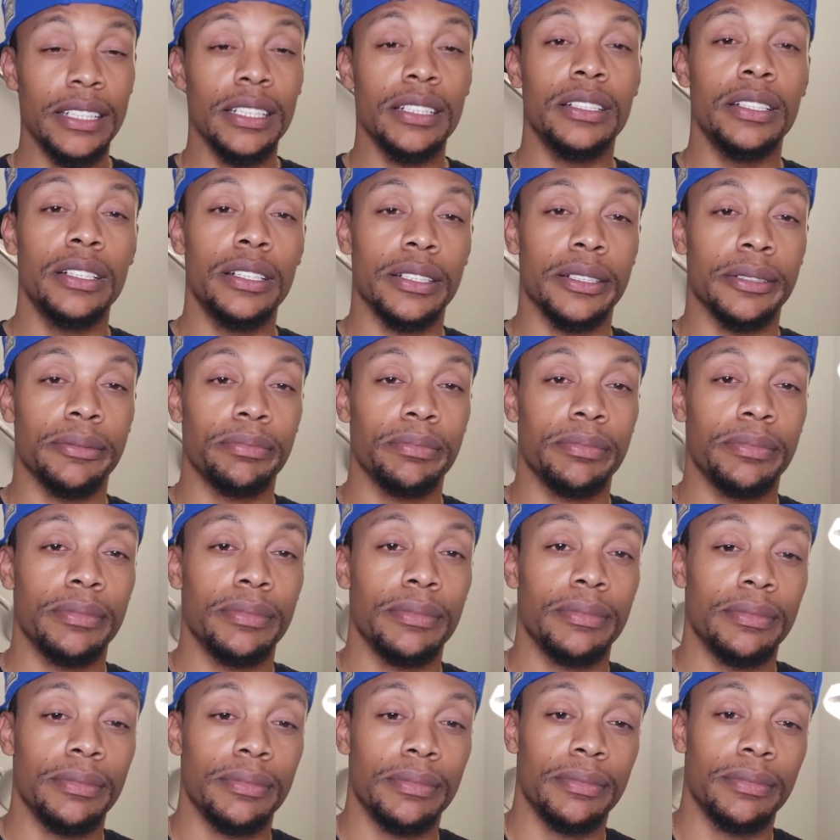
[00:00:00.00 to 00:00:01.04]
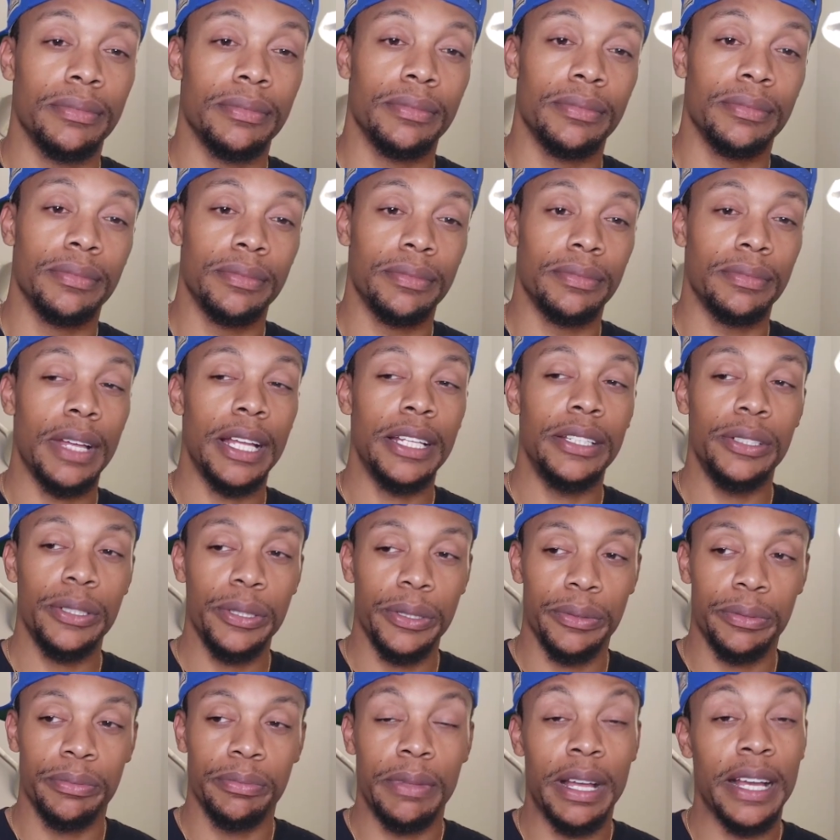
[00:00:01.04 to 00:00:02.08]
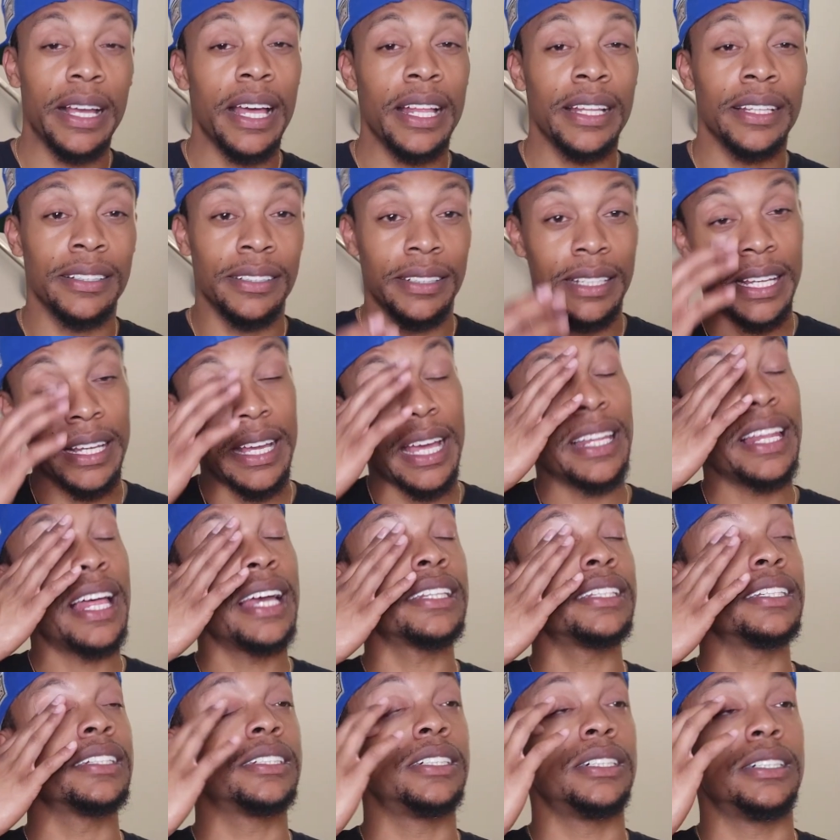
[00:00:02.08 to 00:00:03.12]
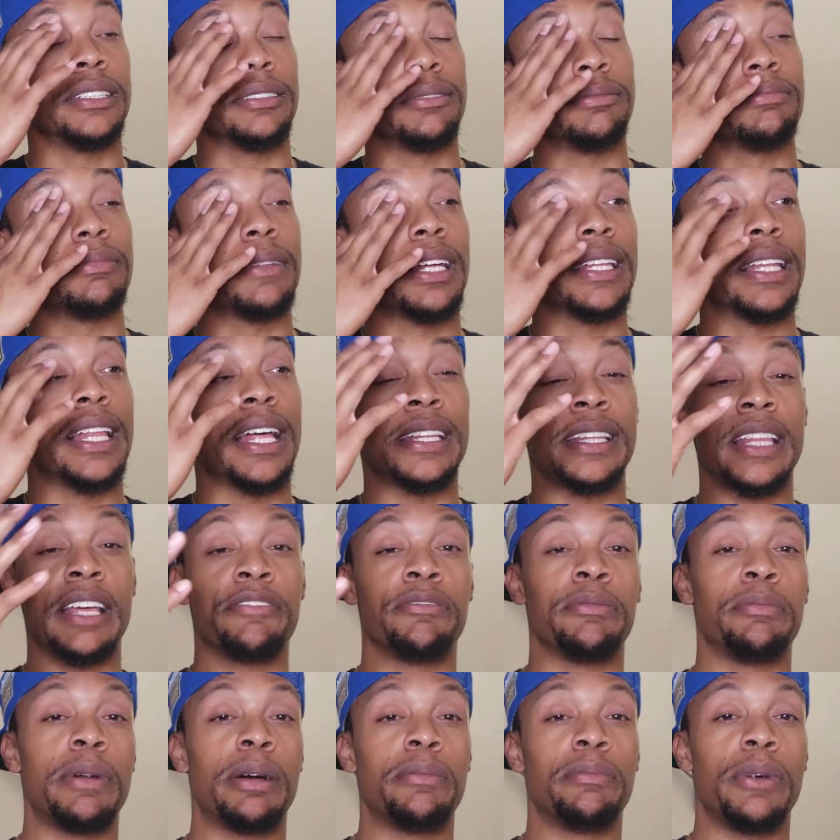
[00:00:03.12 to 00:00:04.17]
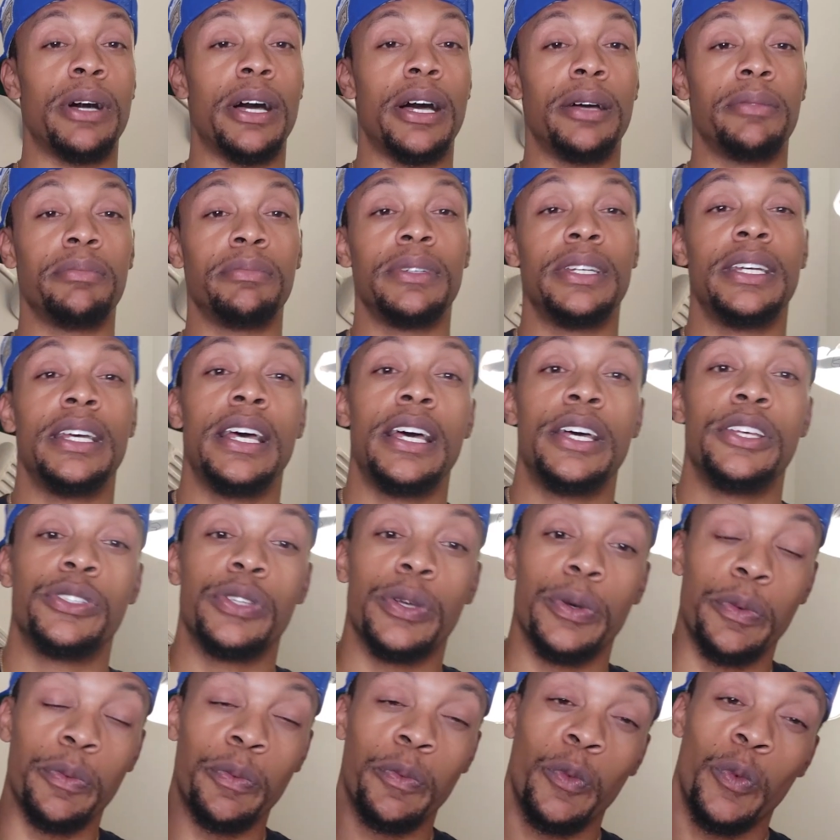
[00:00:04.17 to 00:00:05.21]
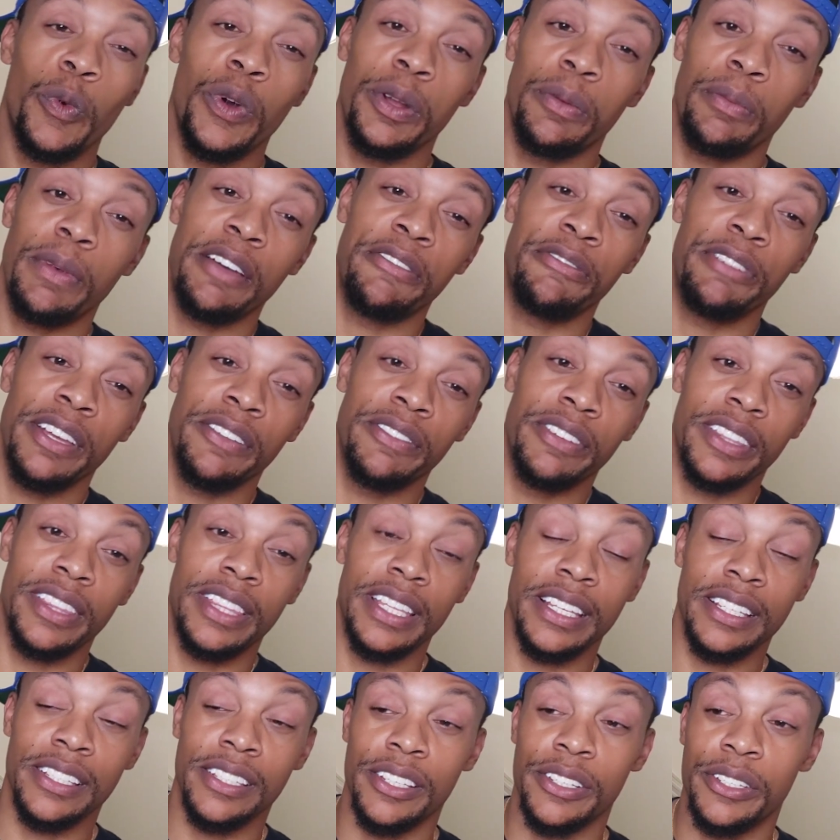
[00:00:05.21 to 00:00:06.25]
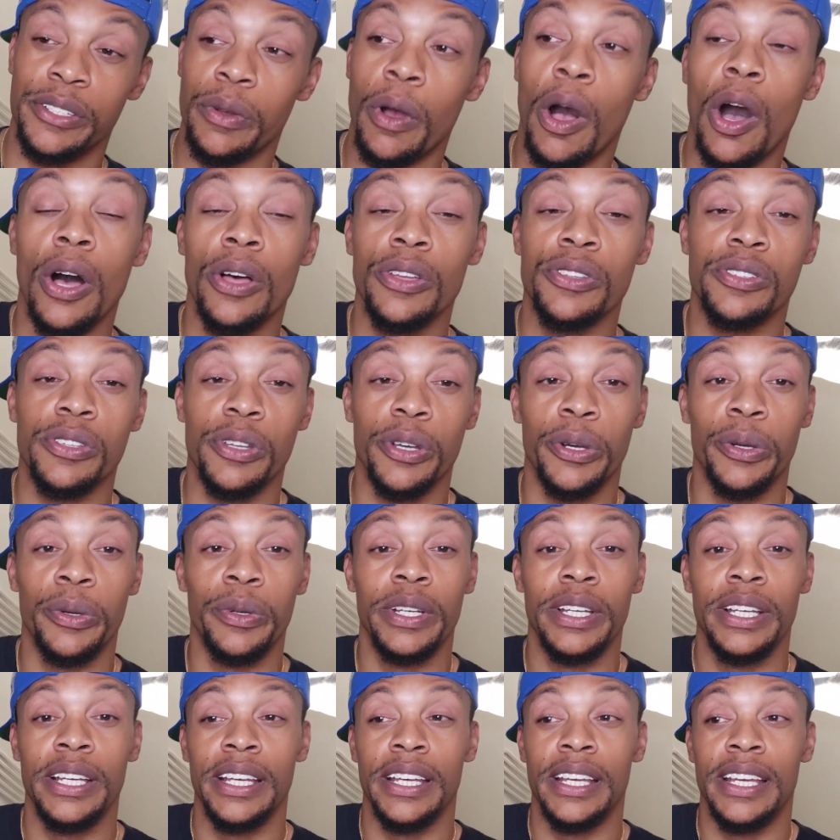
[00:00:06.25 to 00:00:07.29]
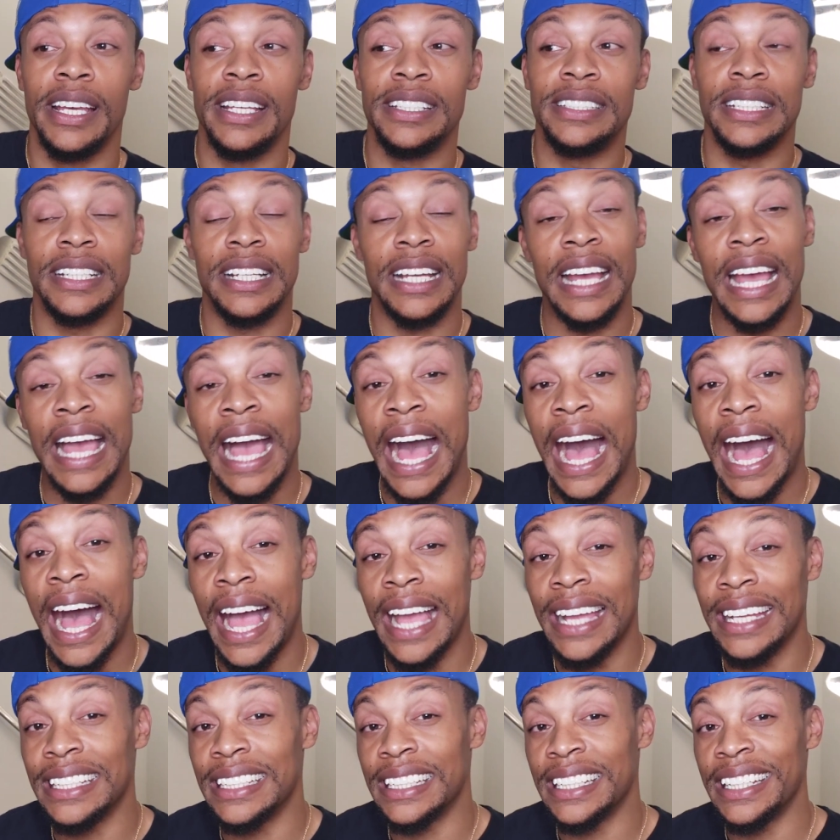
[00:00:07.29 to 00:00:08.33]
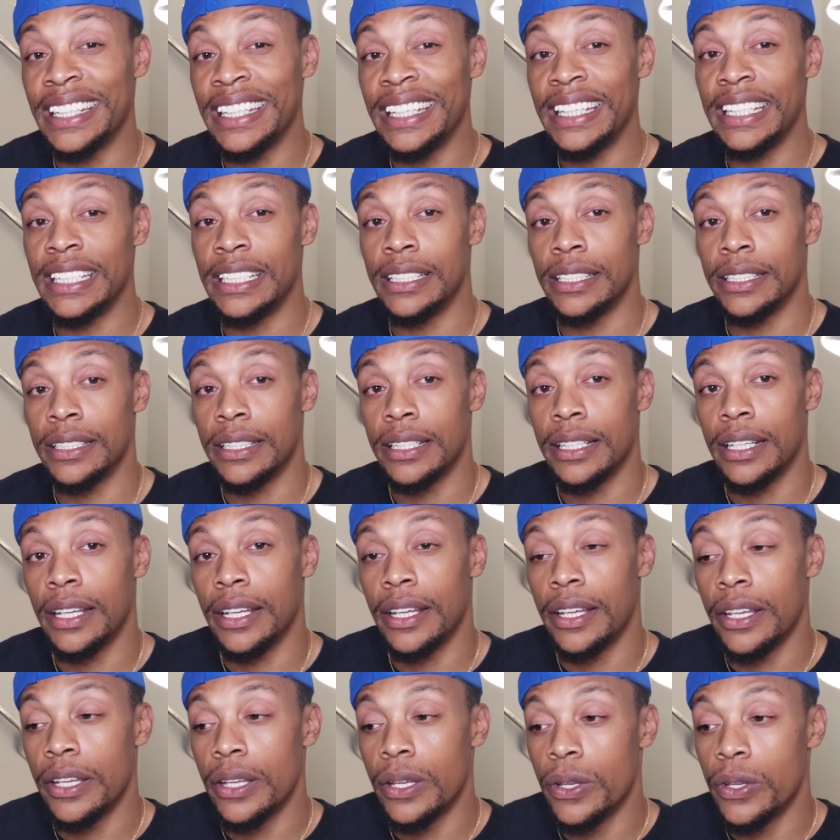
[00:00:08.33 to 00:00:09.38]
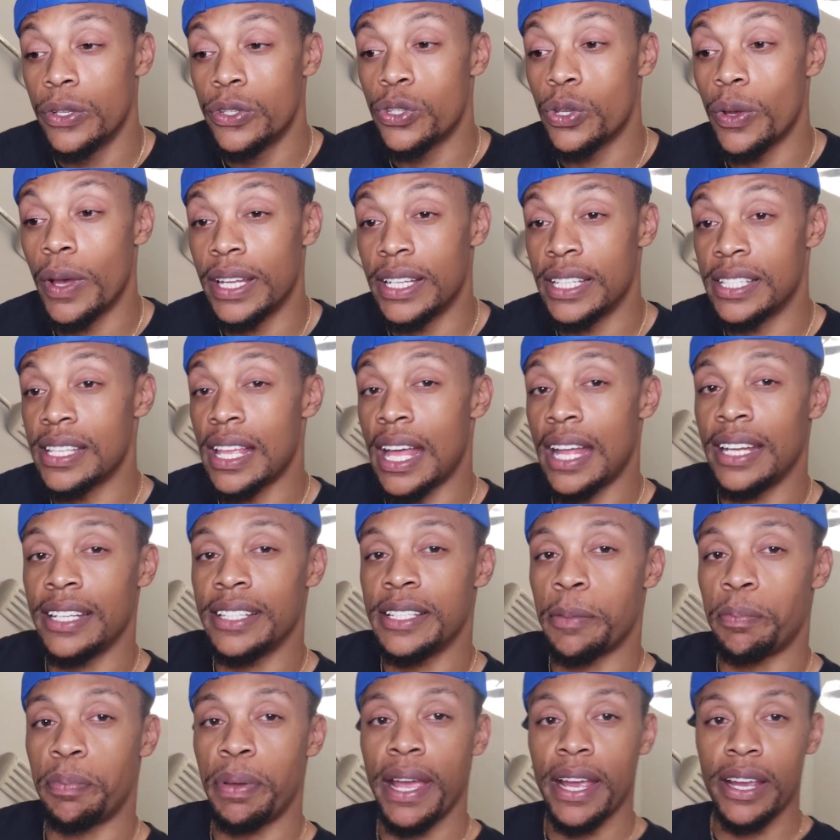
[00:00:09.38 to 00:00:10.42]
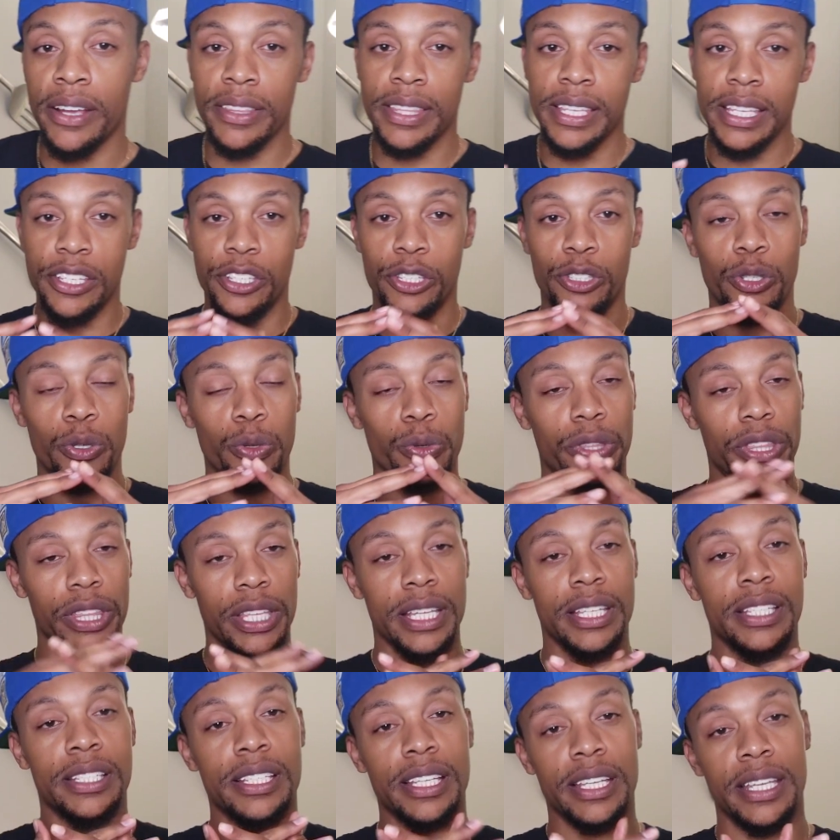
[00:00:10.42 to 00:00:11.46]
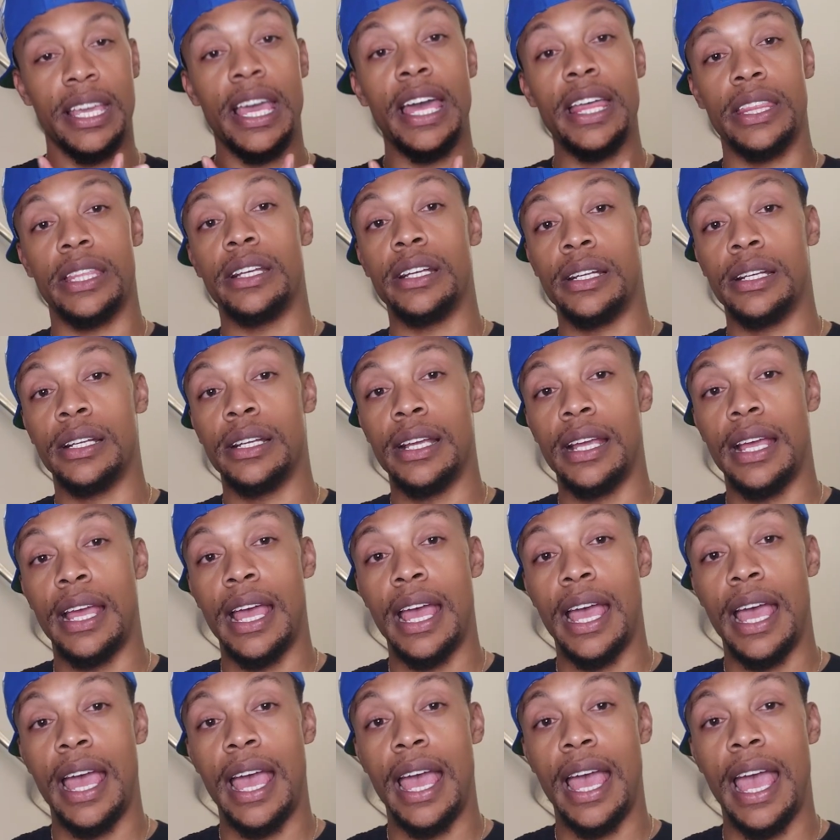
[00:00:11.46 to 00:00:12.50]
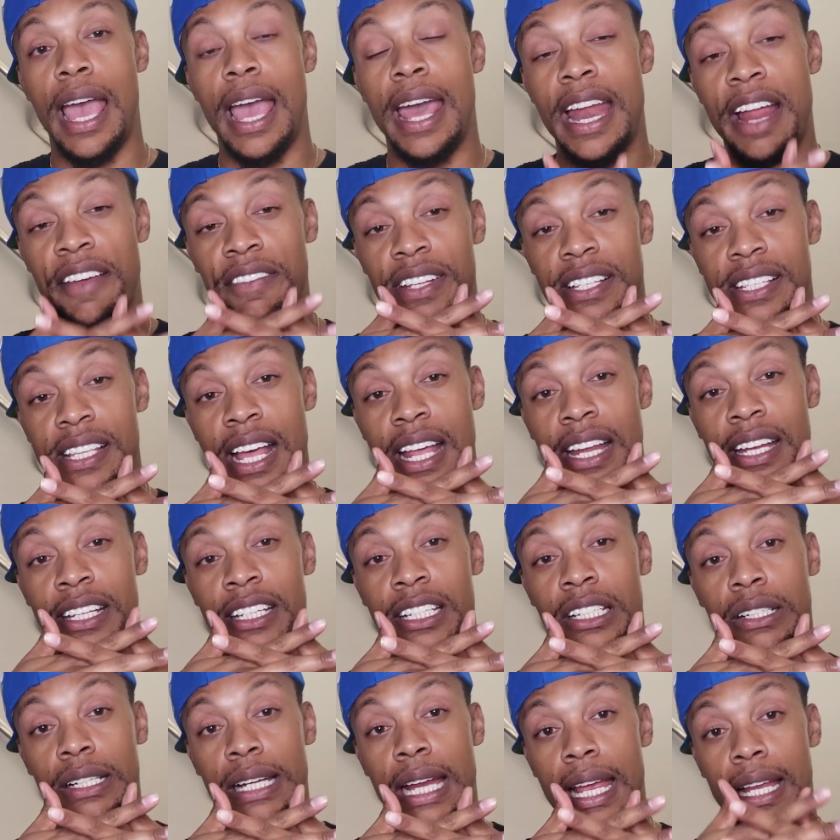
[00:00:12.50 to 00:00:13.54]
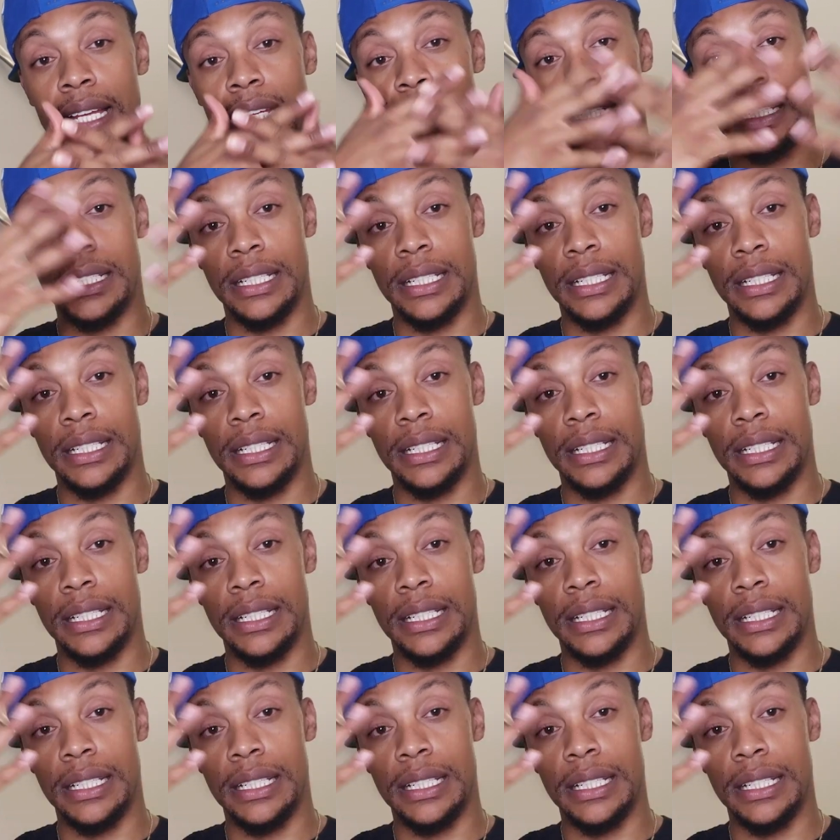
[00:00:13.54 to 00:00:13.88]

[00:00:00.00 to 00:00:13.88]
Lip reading: to cook. I do. I like to cook. I got that from my mom. So one of my favorite things to do also is to get high and eat. So I decided to pair these two things together, and I've decided to create